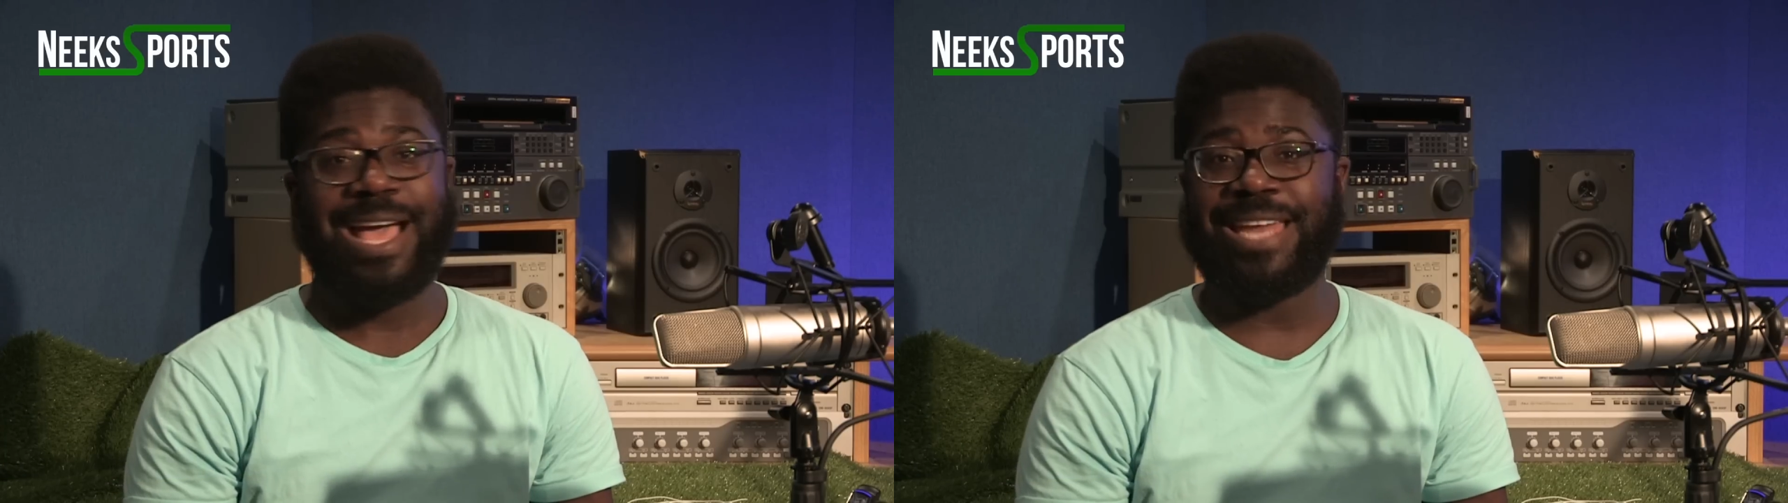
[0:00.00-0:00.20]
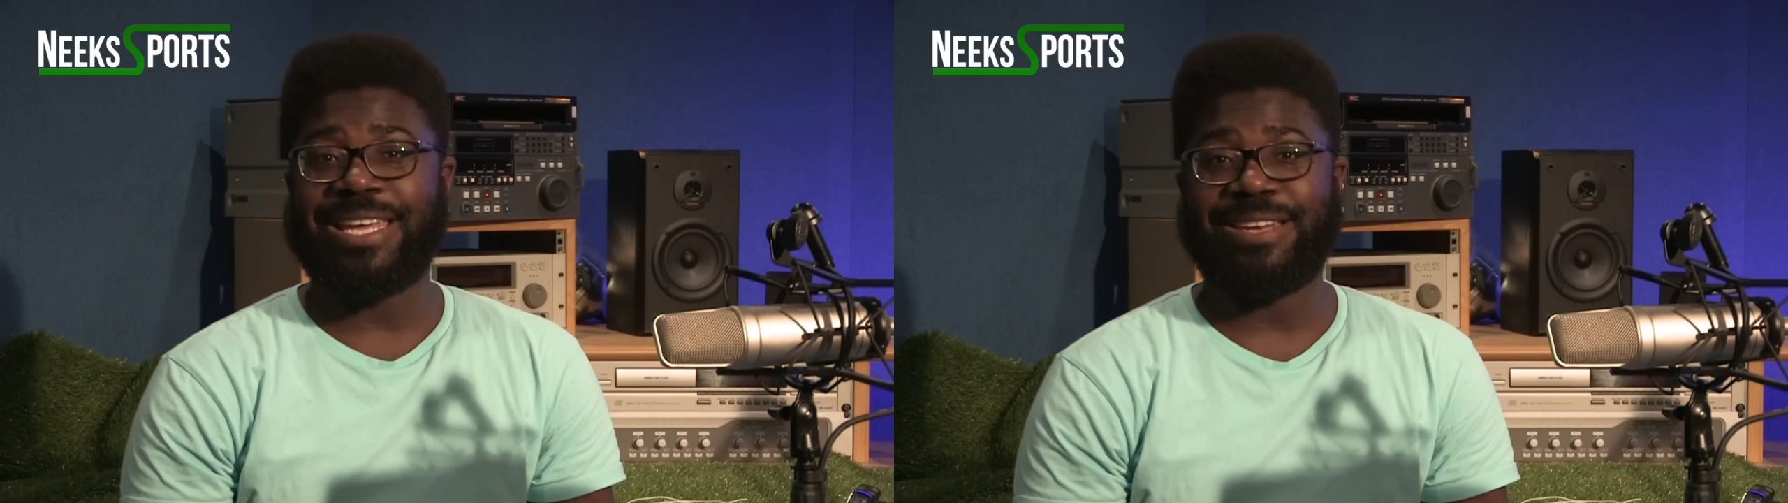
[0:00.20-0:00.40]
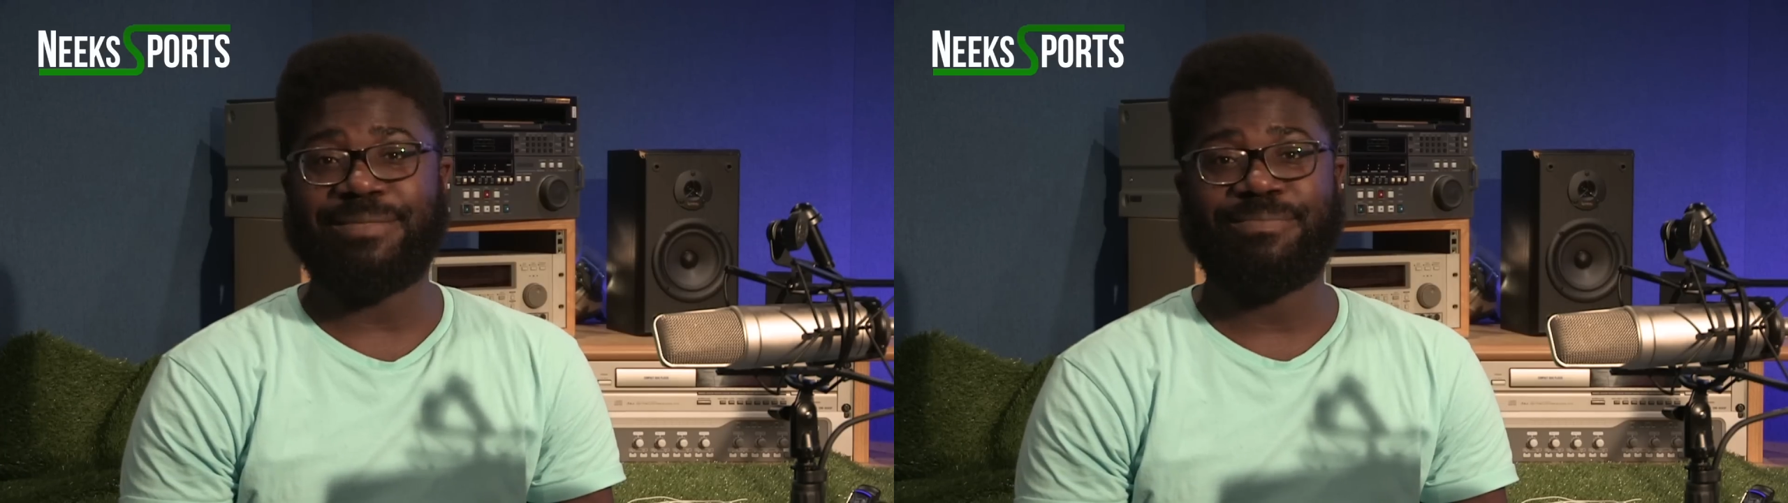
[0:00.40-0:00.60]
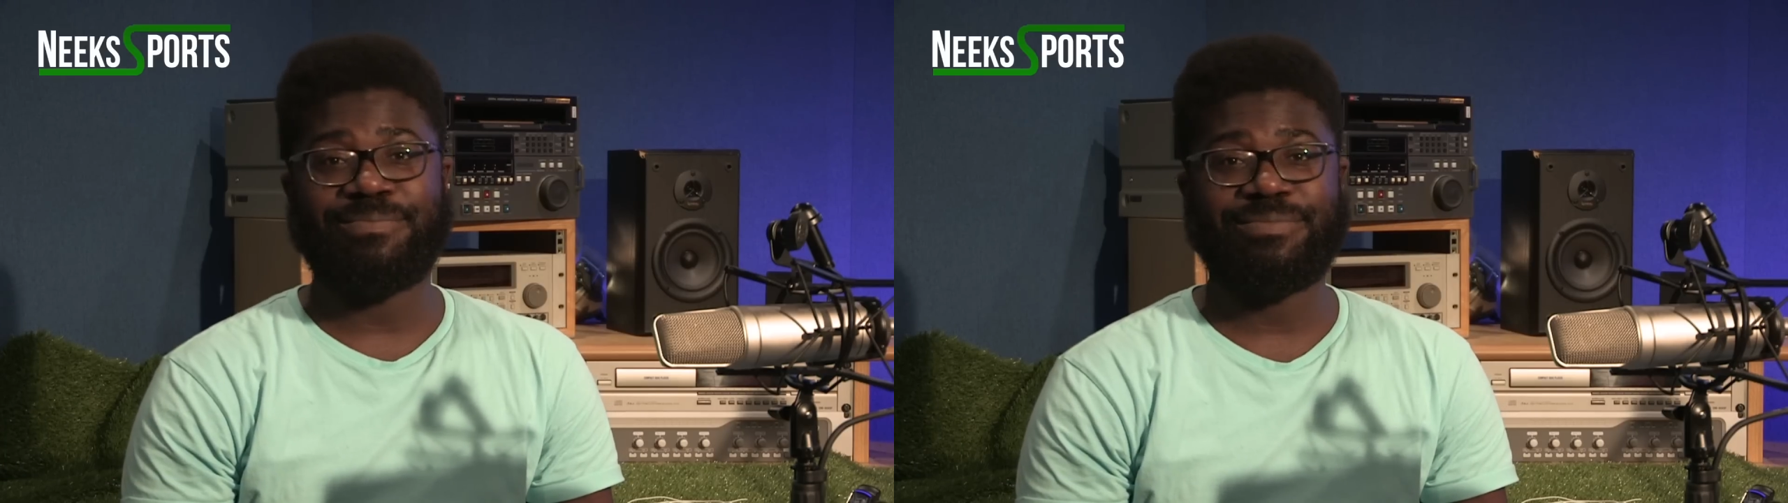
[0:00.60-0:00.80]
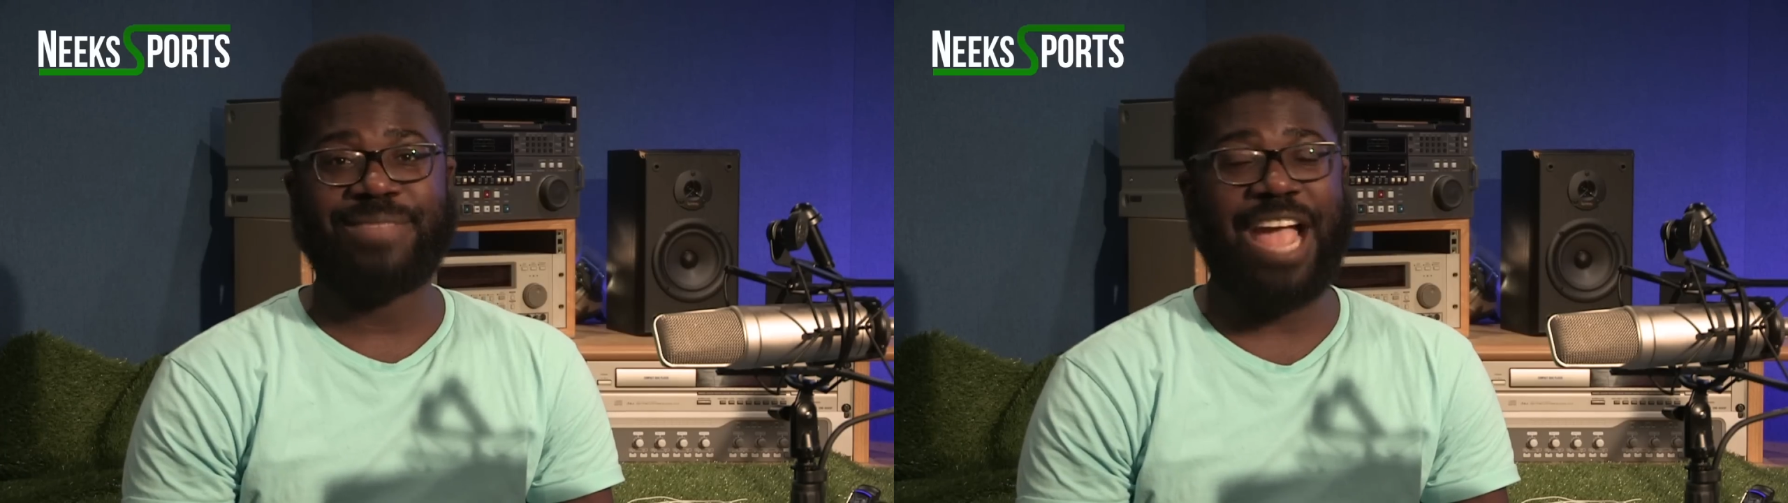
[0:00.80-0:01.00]
And then
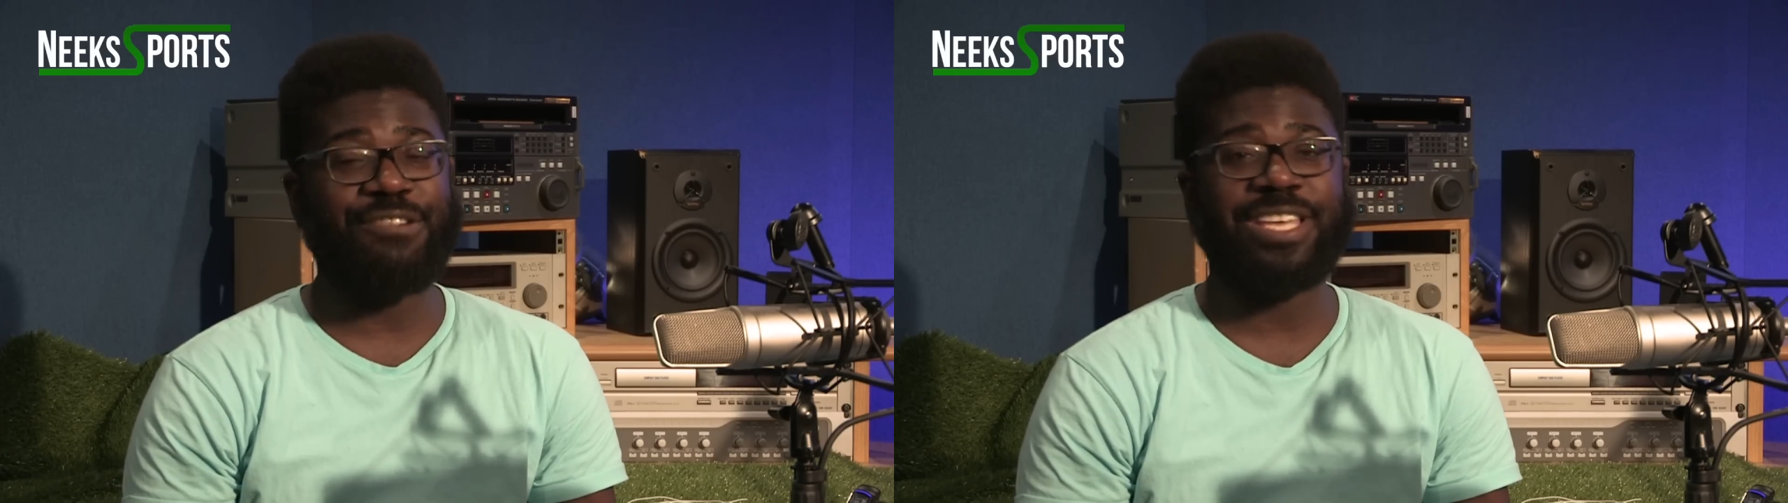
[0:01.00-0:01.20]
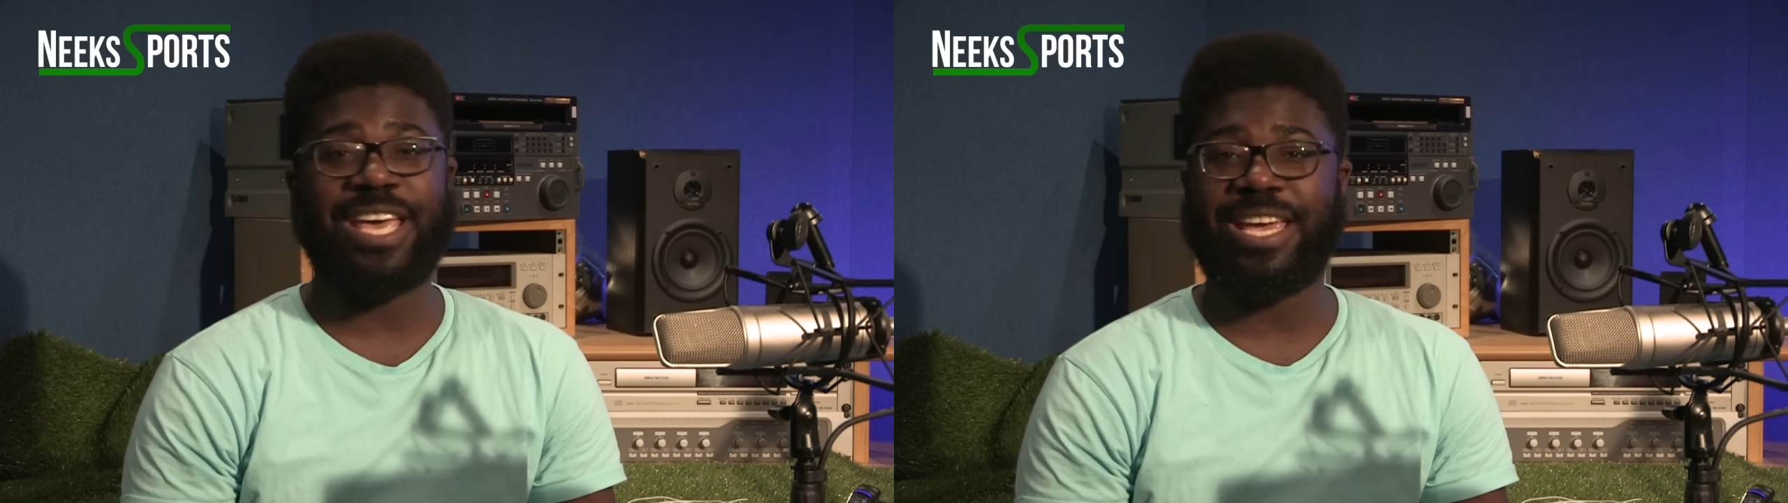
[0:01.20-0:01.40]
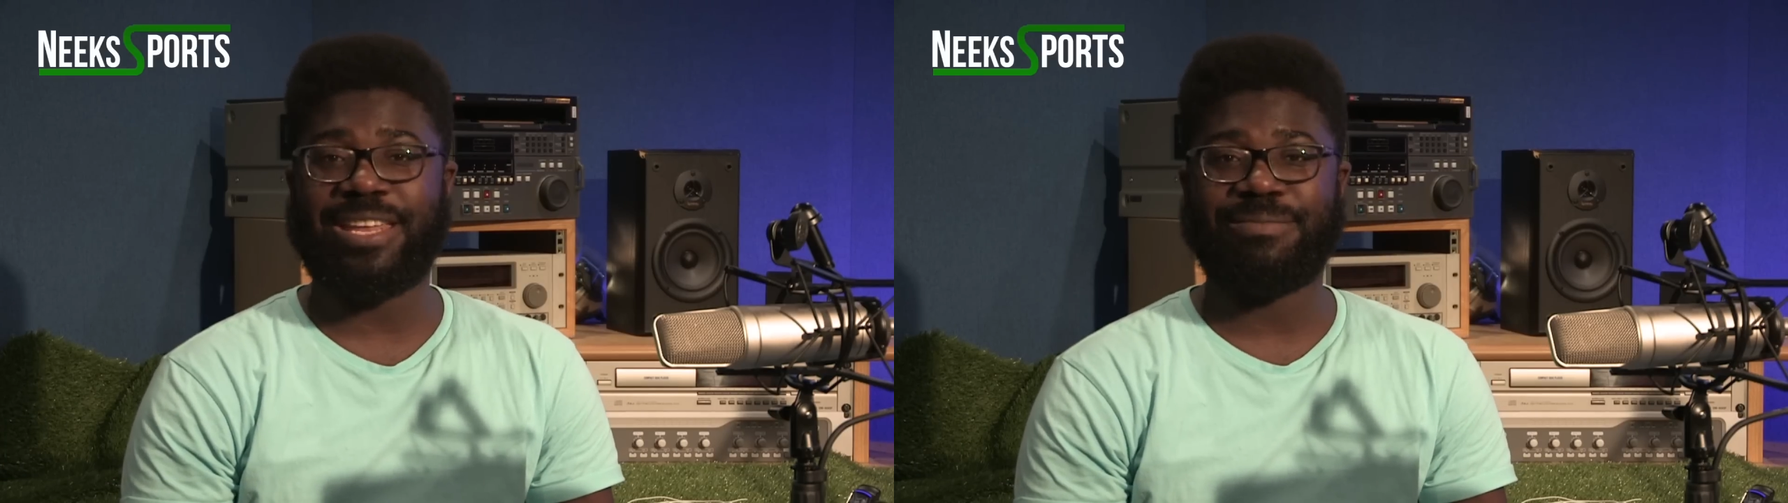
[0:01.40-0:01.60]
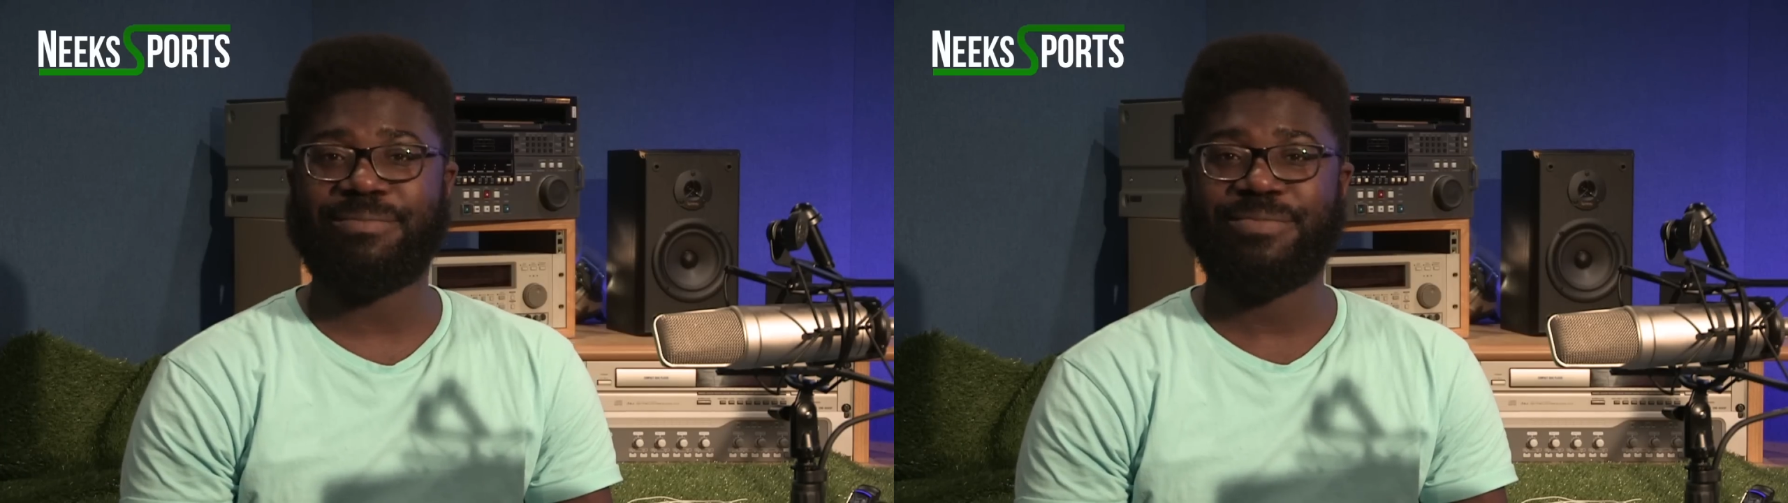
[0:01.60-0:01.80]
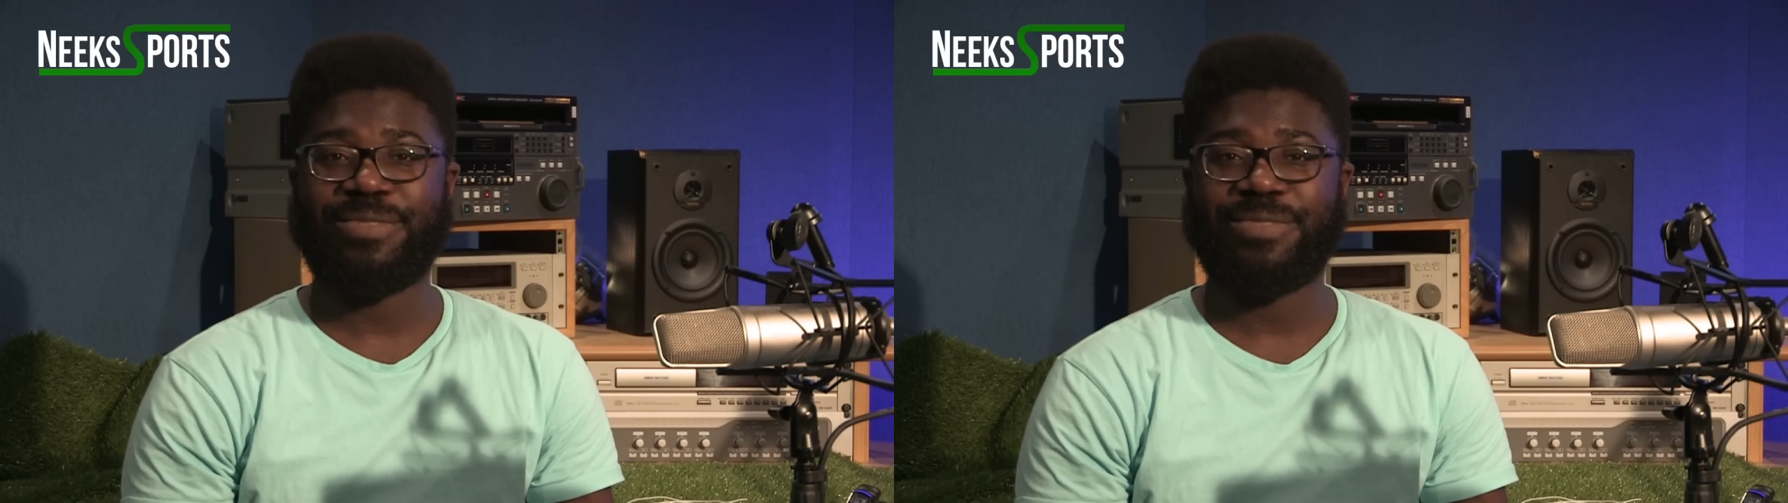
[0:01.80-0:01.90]
Harry Kane.